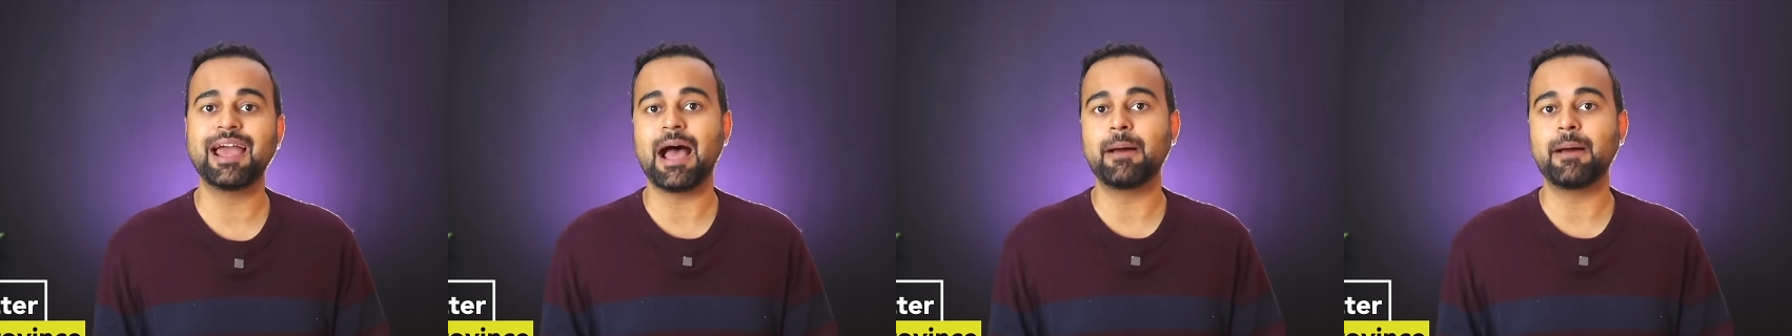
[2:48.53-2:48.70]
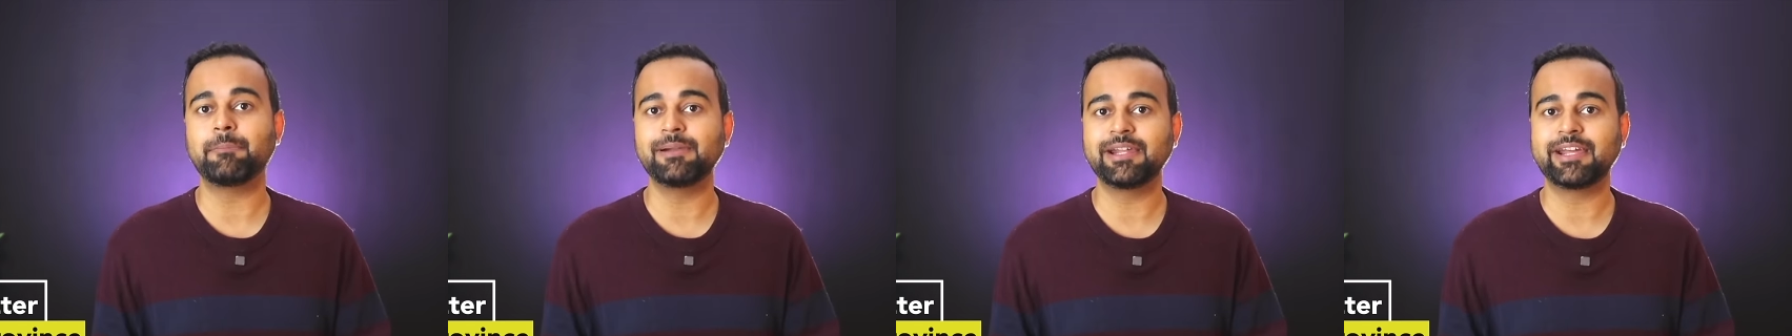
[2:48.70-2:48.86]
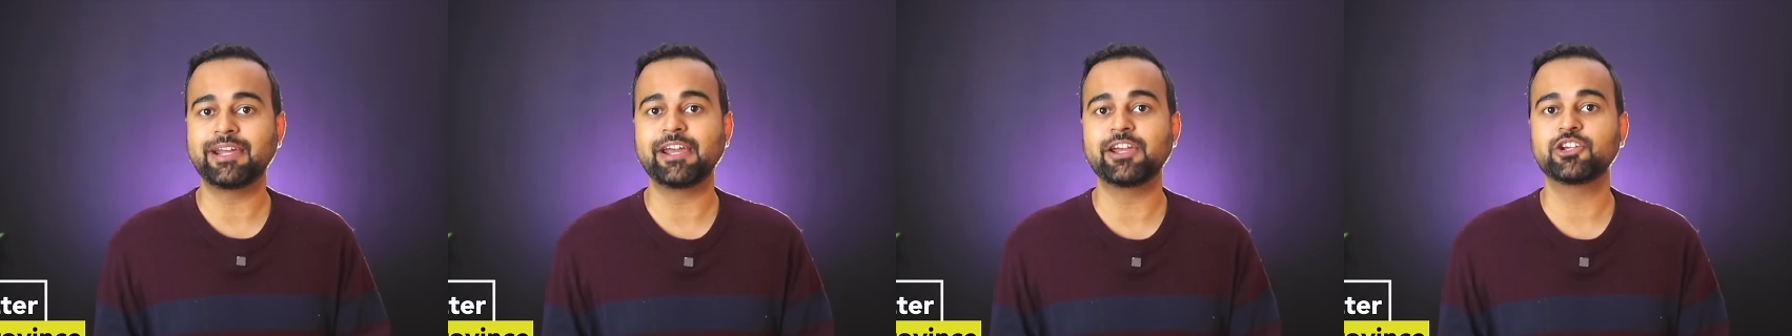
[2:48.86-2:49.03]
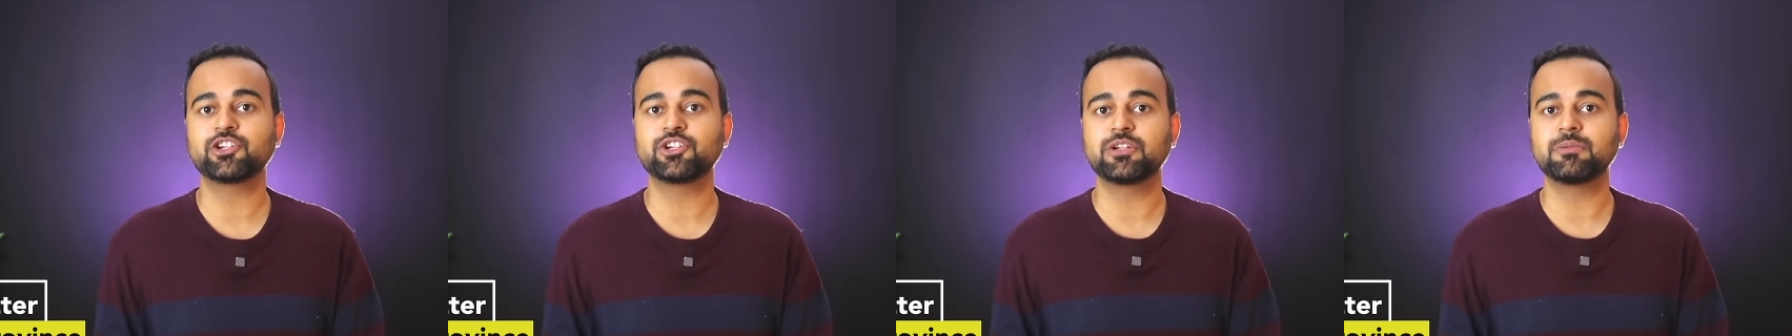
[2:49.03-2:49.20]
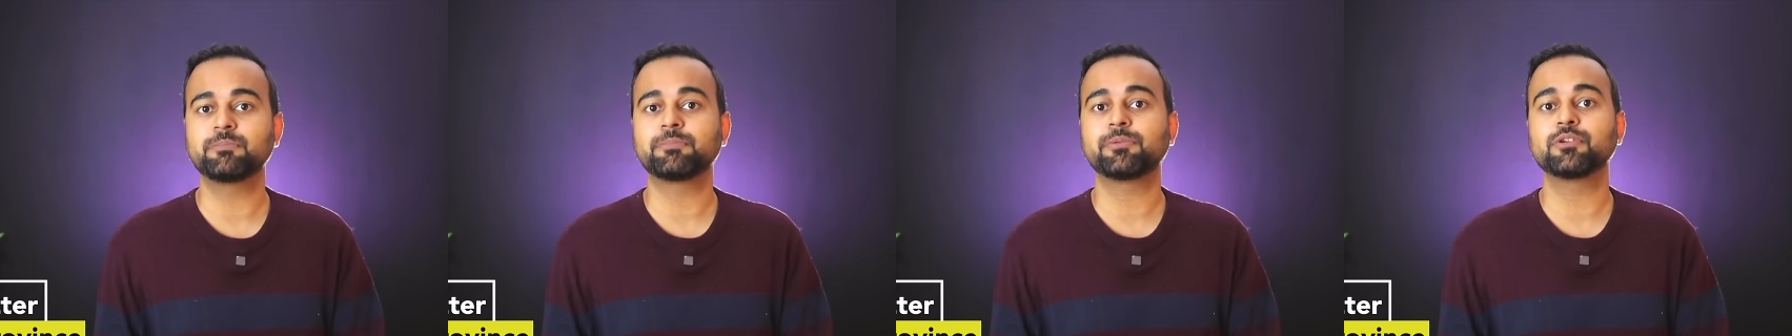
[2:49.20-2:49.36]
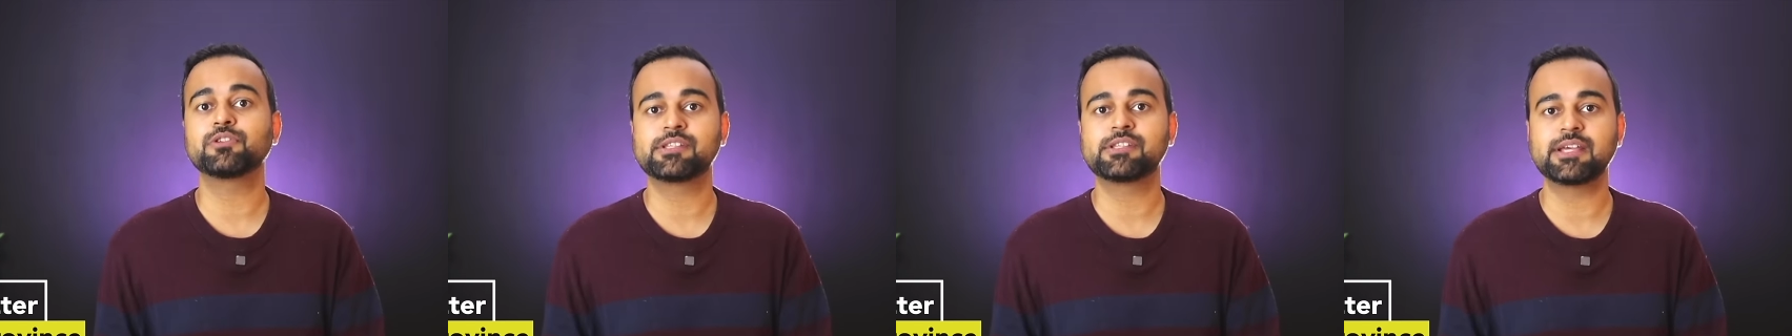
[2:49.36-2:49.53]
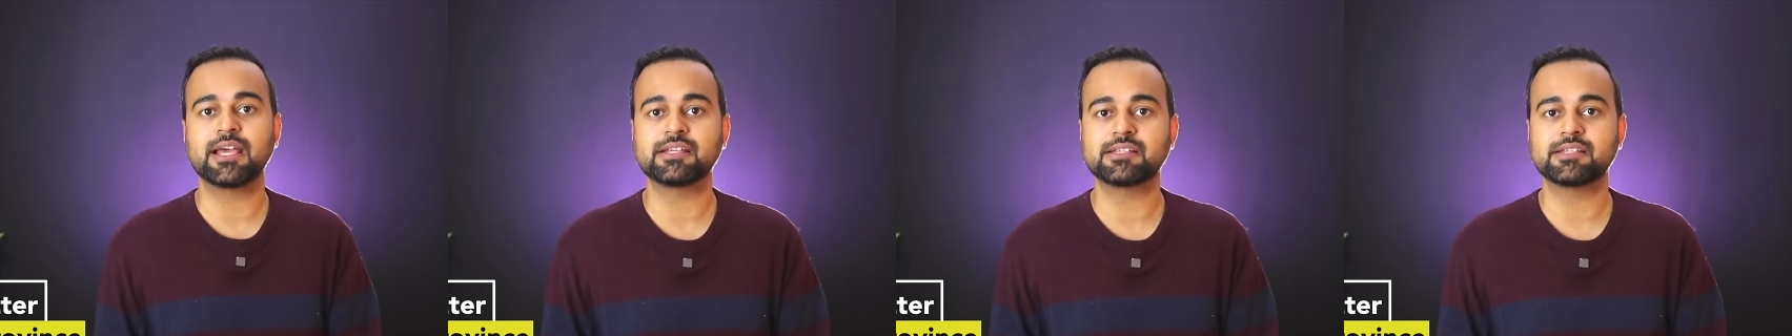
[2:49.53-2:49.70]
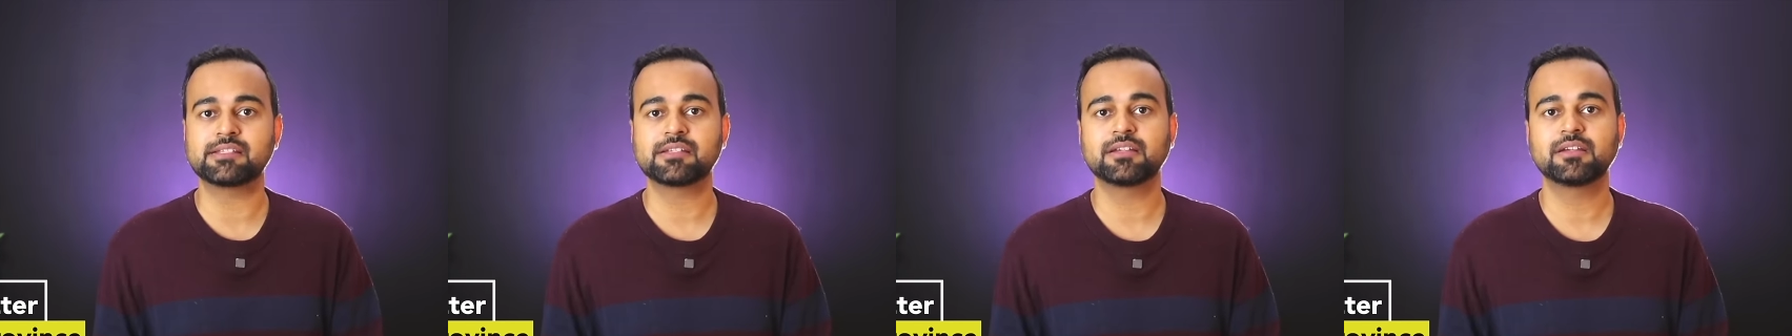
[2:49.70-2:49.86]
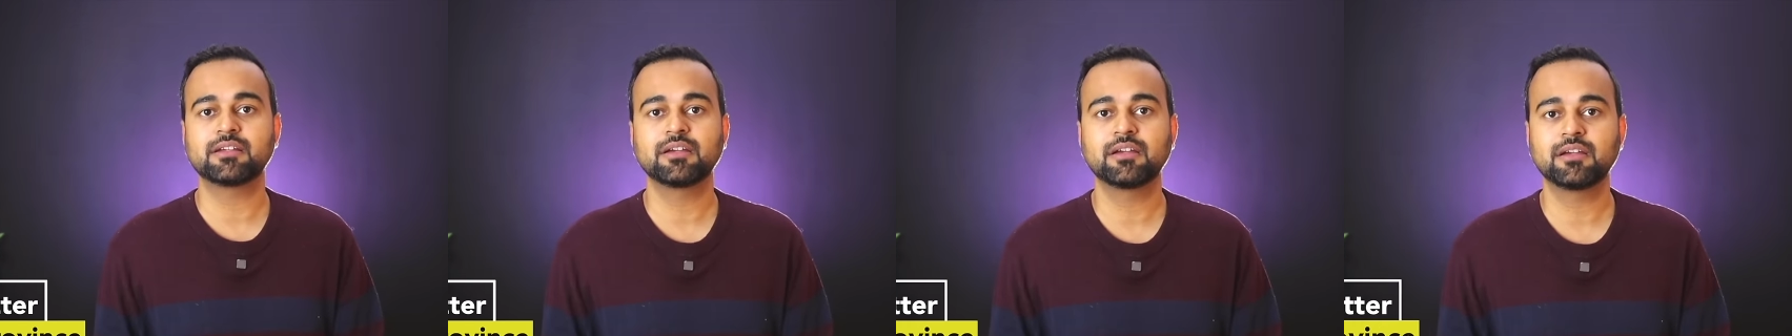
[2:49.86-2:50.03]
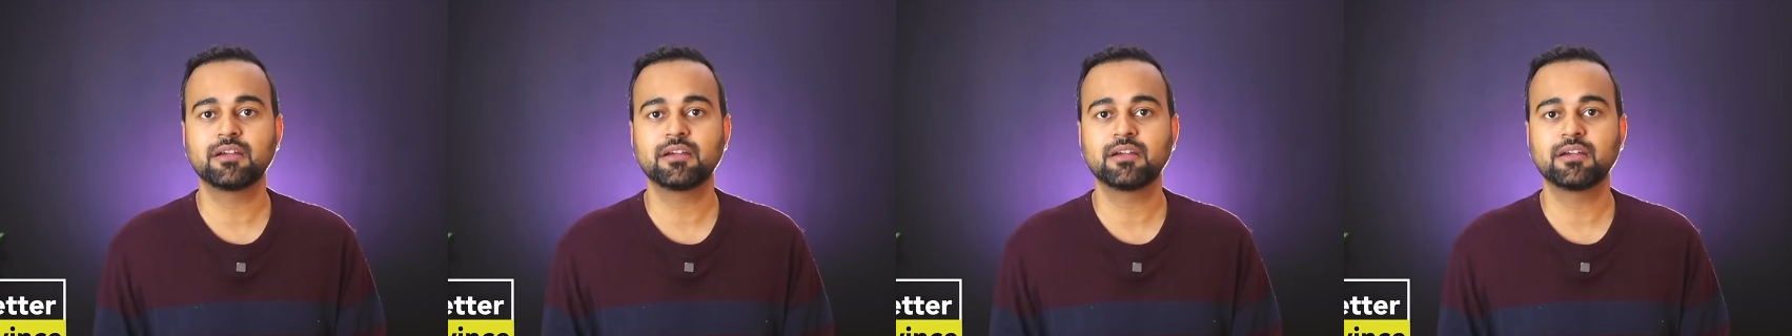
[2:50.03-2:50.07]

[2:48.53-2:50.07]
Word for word: application process.